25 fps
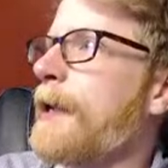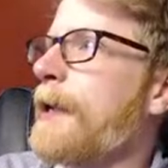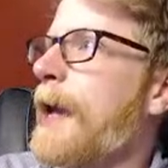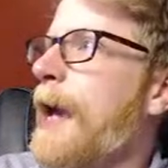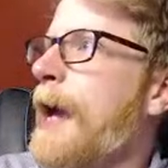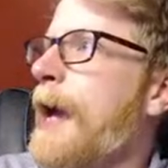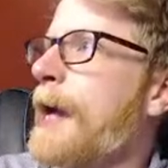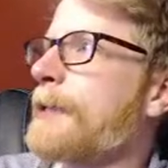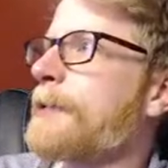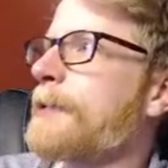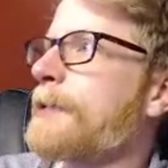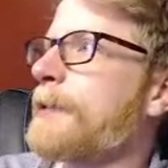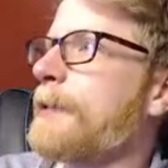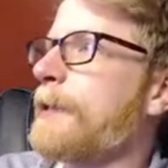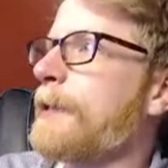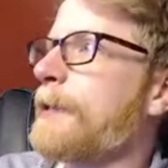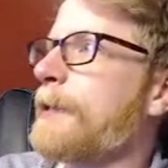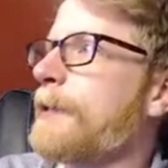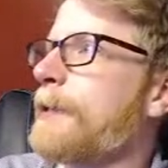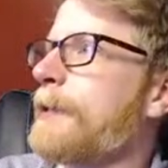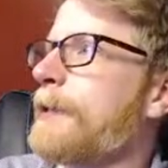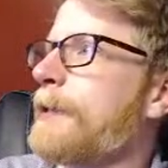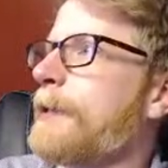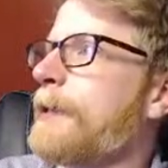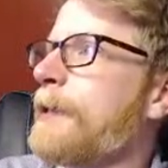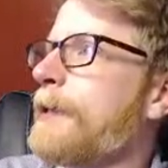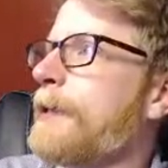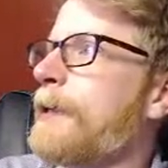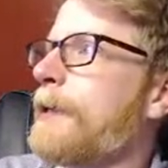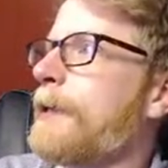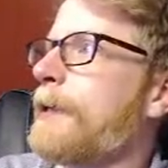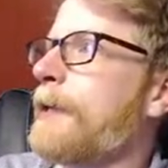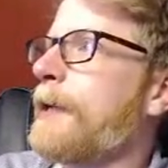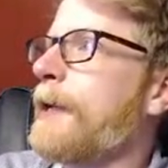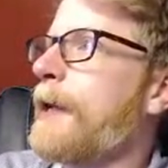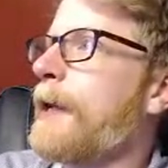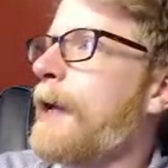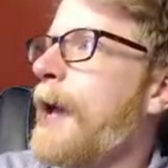Excellent.
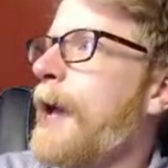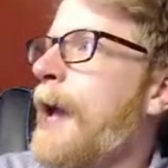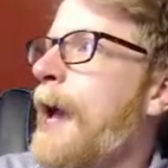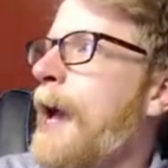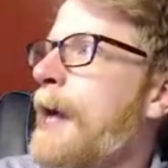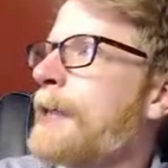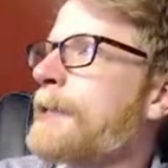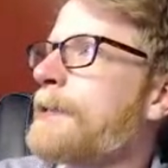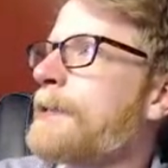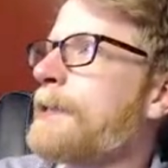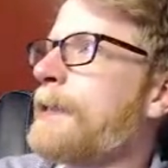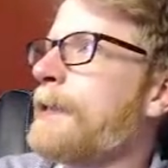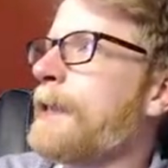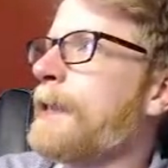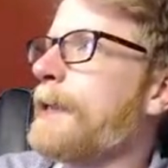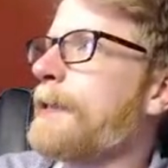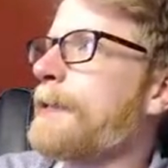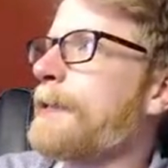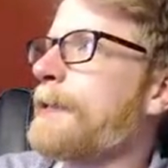Excellent.